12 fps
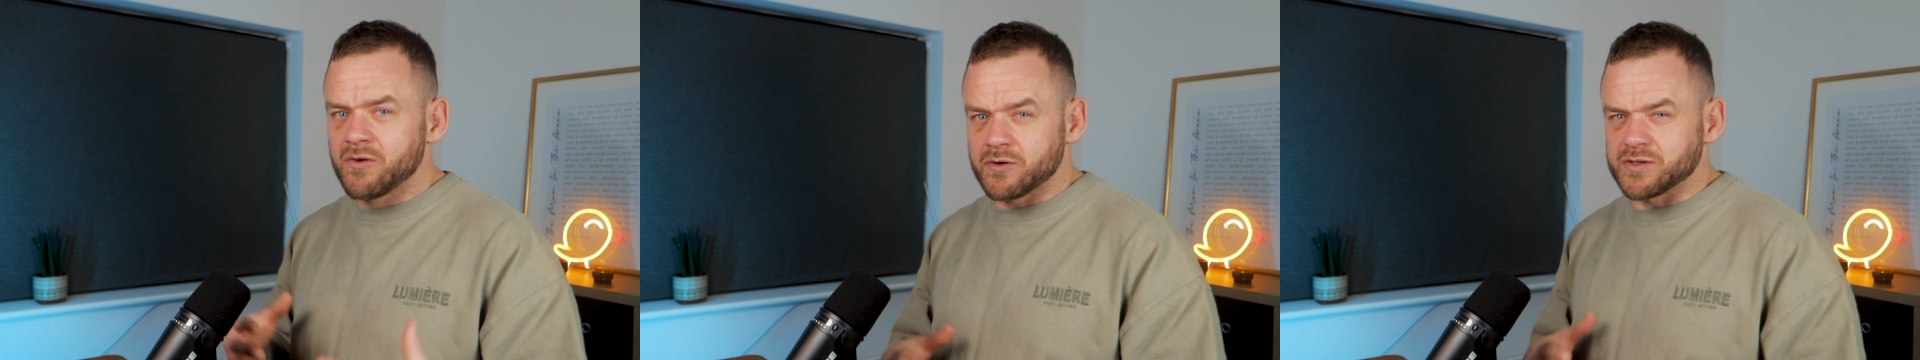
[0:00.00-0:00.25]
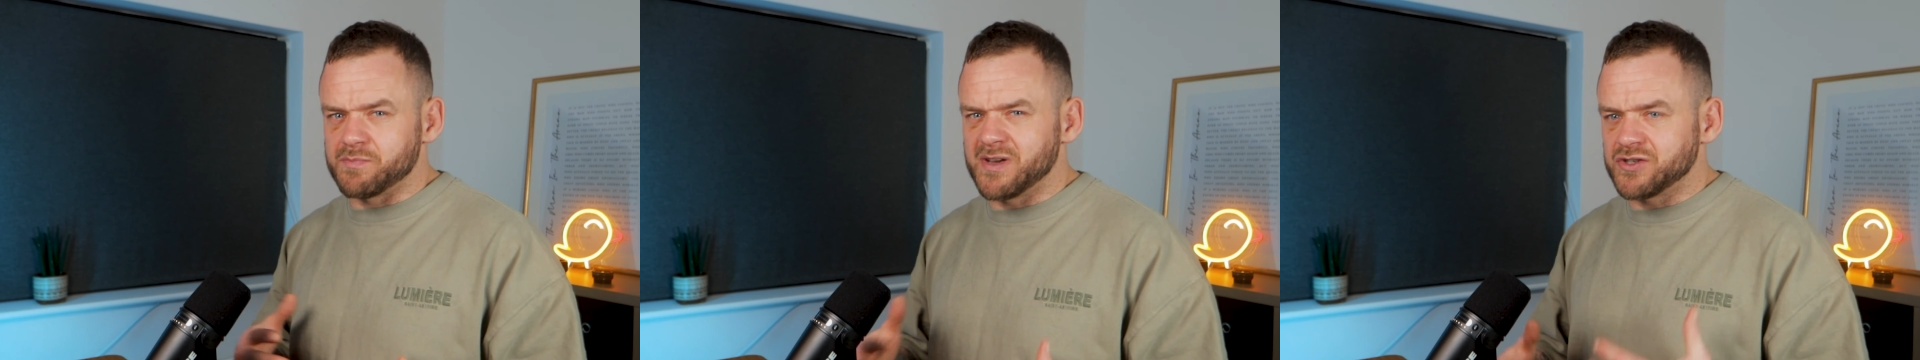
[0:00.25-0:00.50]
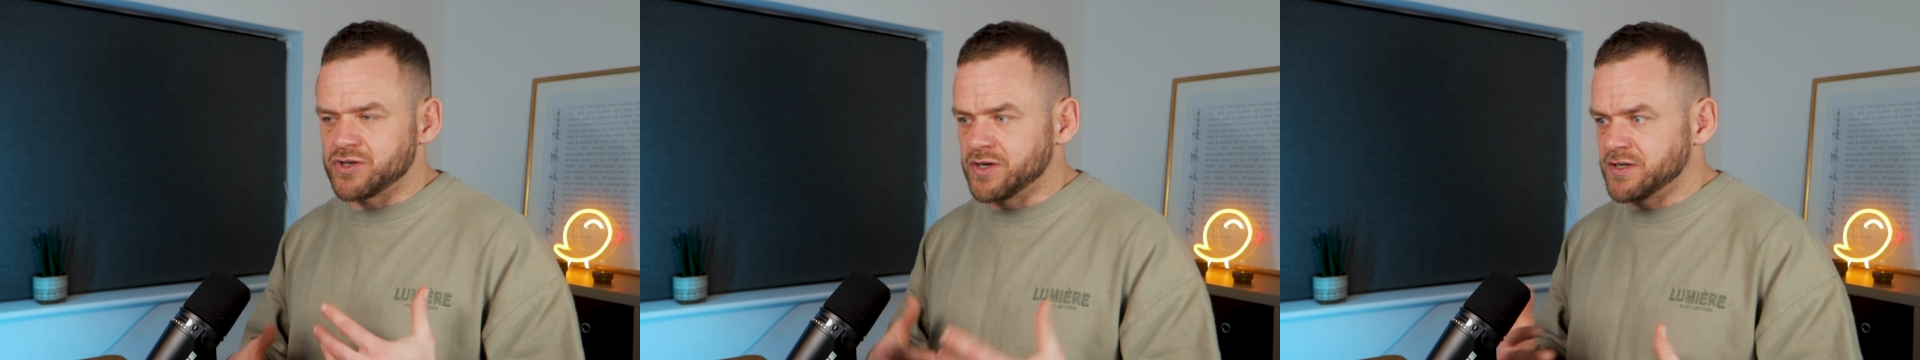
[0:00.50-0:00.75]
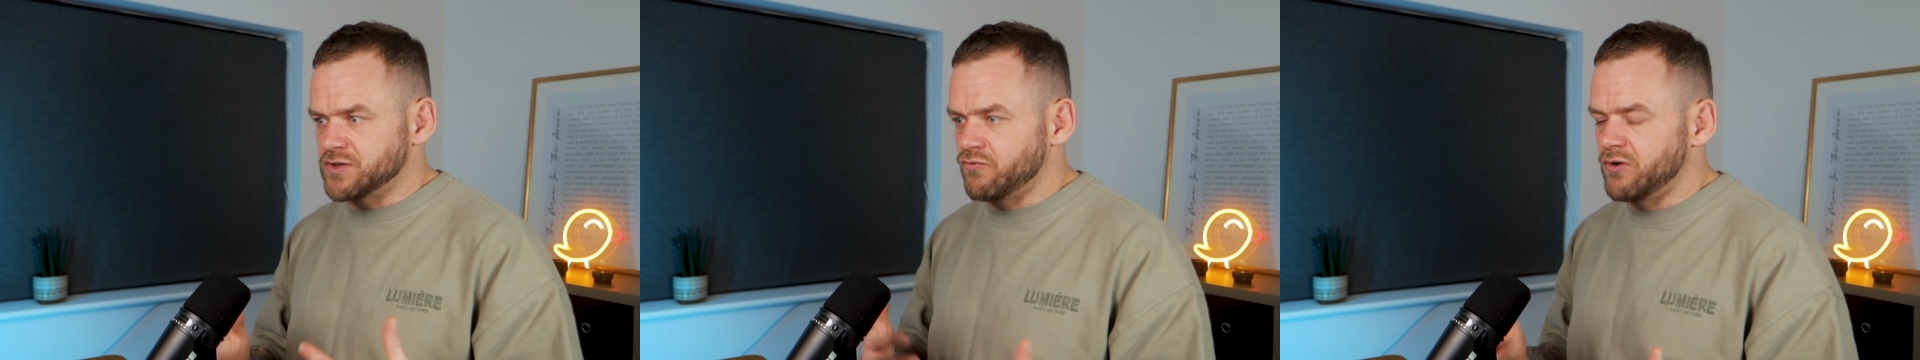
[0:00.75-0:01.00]
whereas
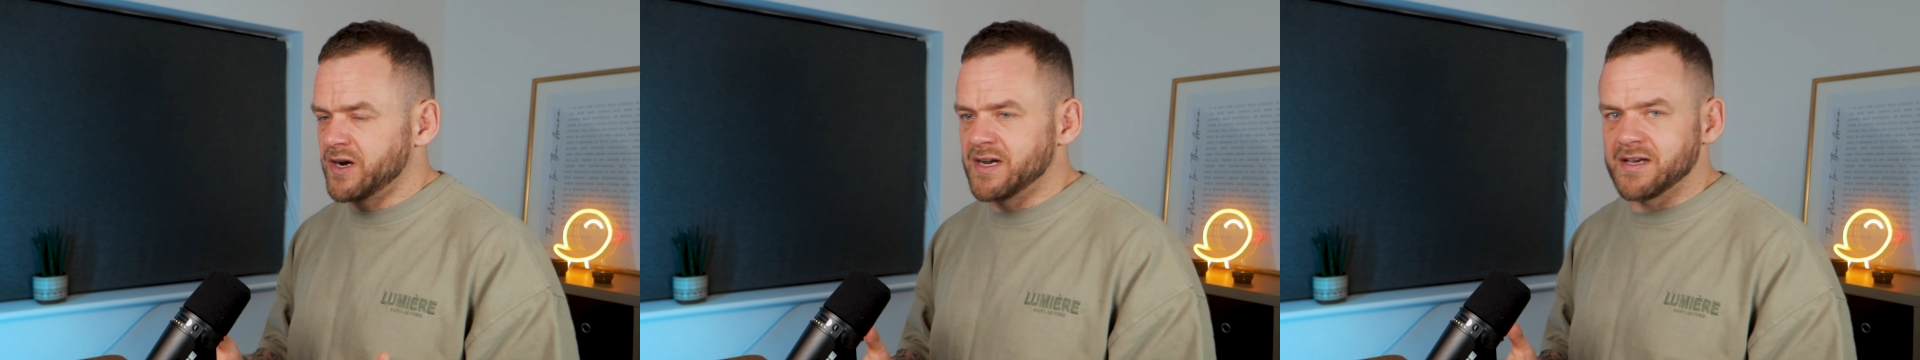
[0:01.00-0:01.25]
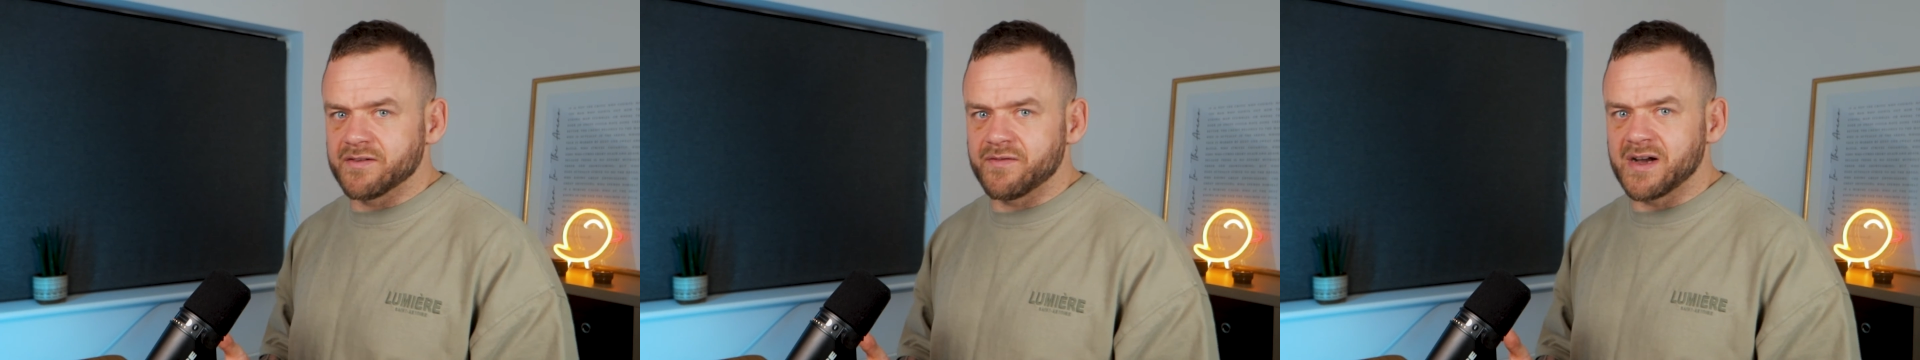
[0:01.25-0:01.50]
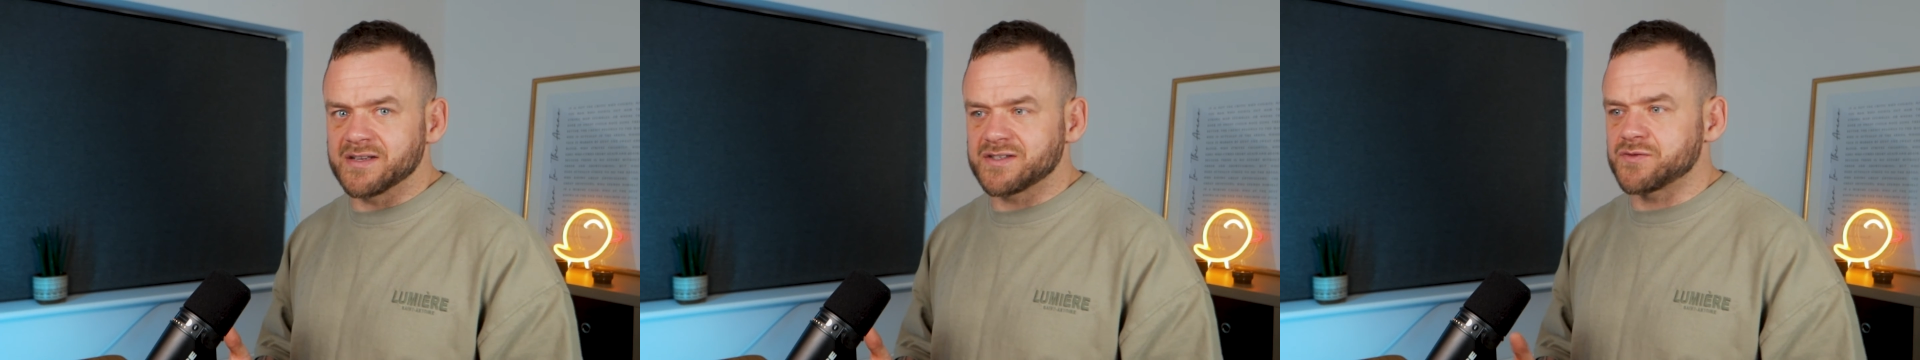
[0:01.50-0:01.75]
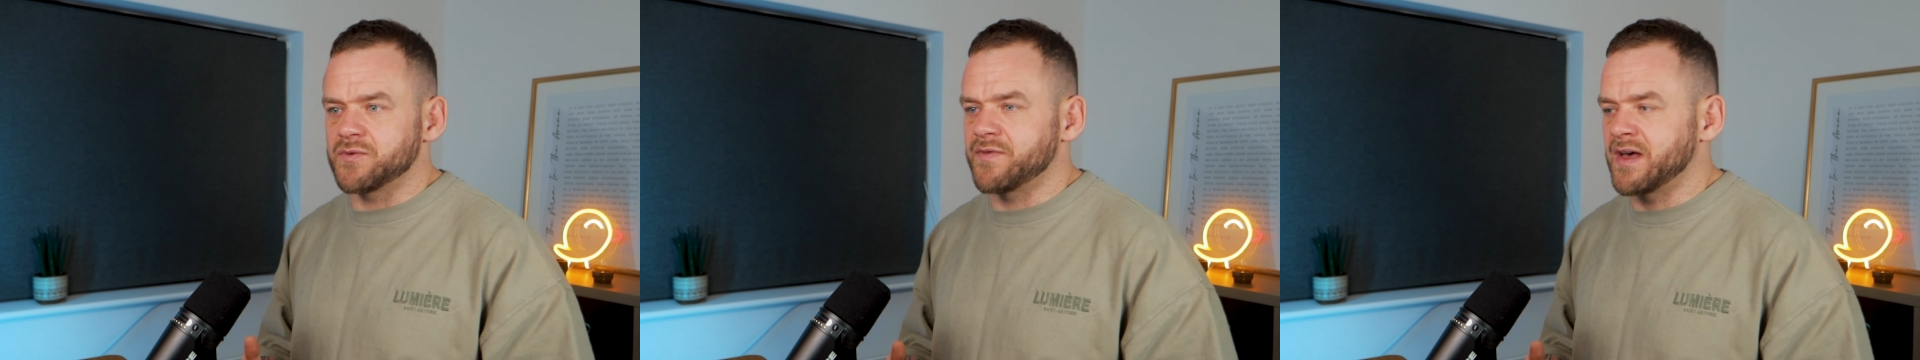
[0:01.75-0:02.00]
Midjourney's really
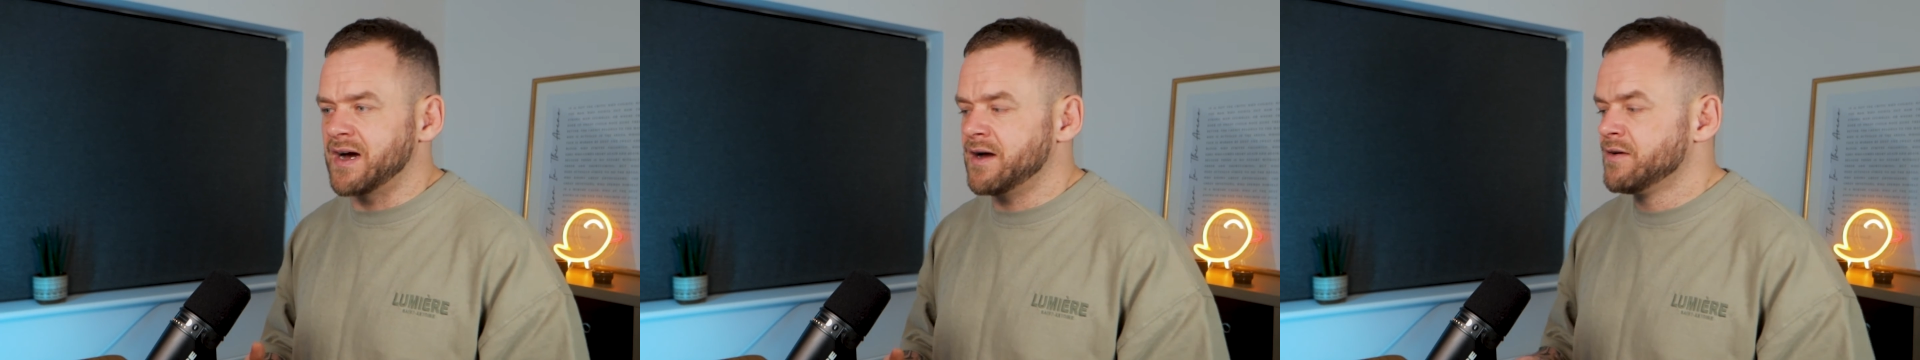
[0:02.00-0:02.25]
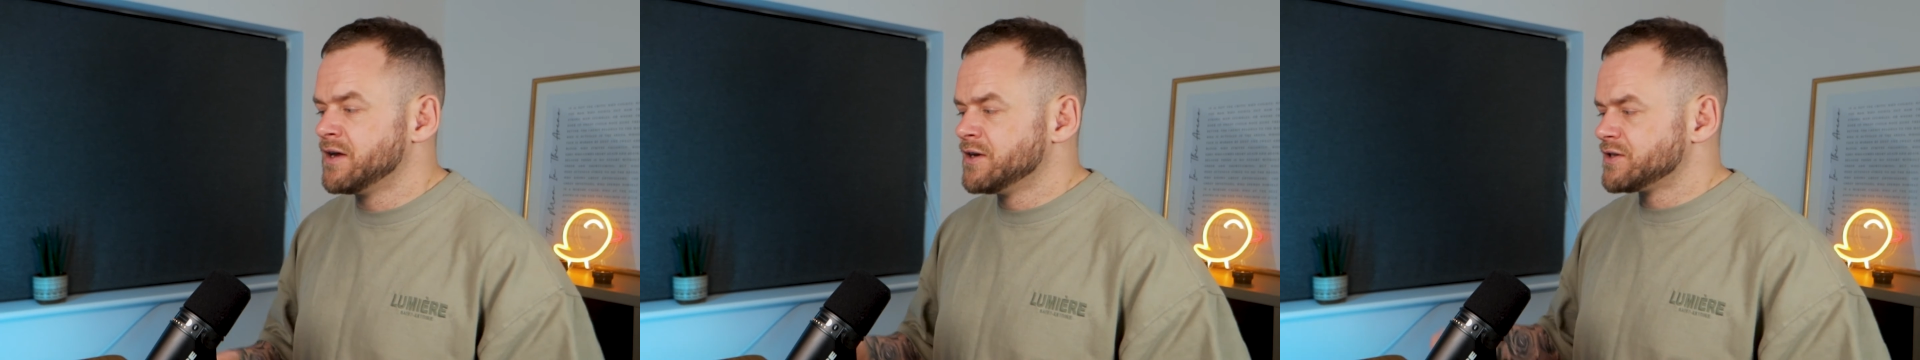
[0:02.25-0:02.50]
advanced with that.